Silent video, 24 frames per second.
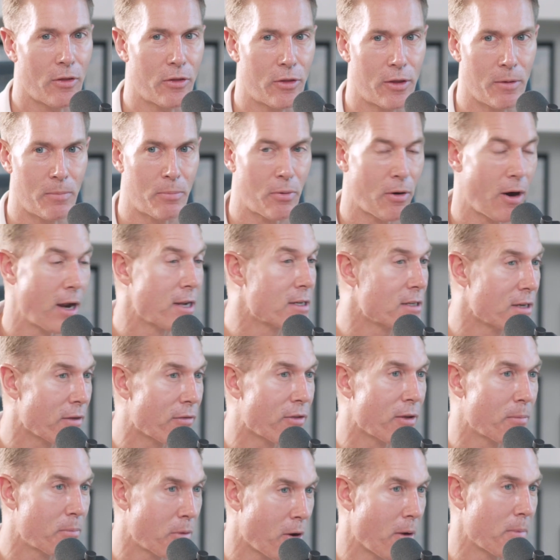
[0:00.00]
The price of
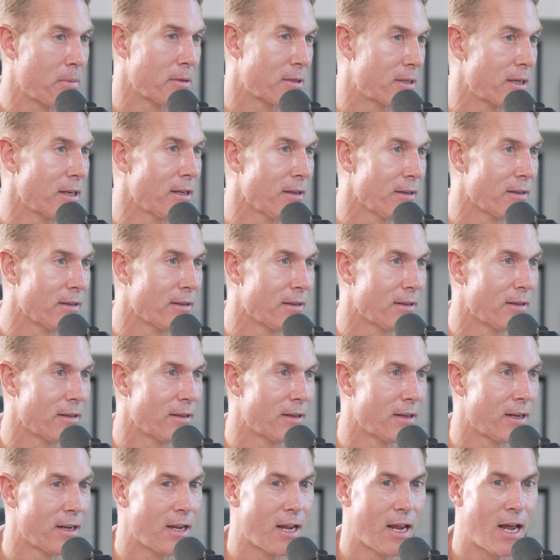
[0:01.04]
the property
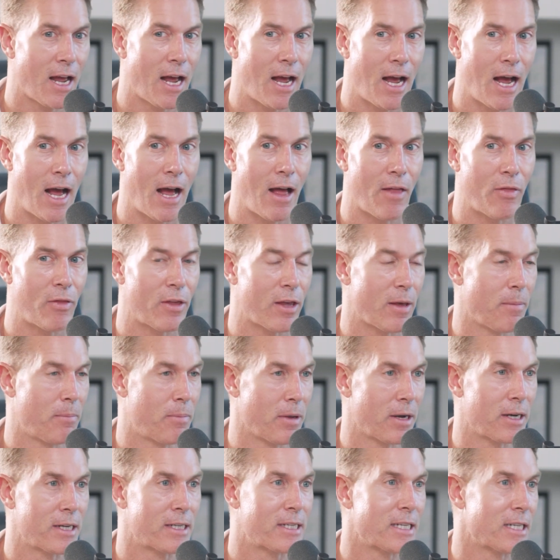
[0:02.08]
and the
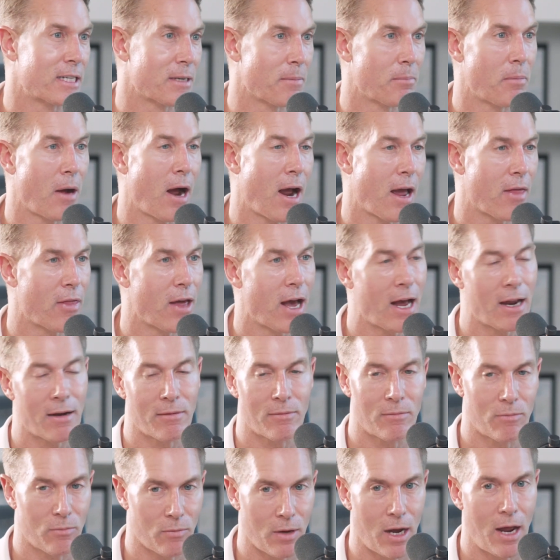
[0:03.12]
ability to buy that,
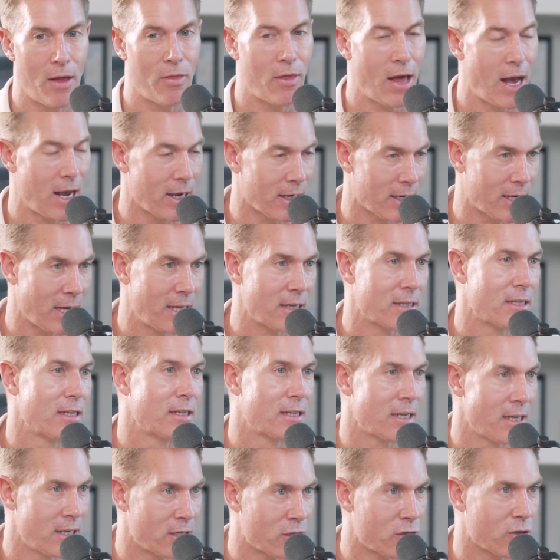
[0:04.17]
and that gets
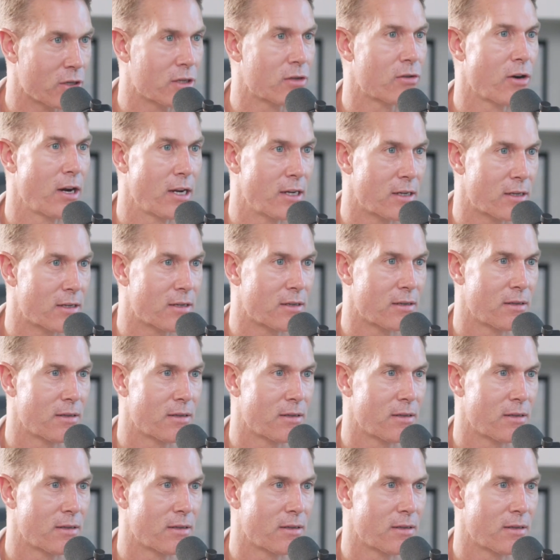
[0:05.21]
into interest rates.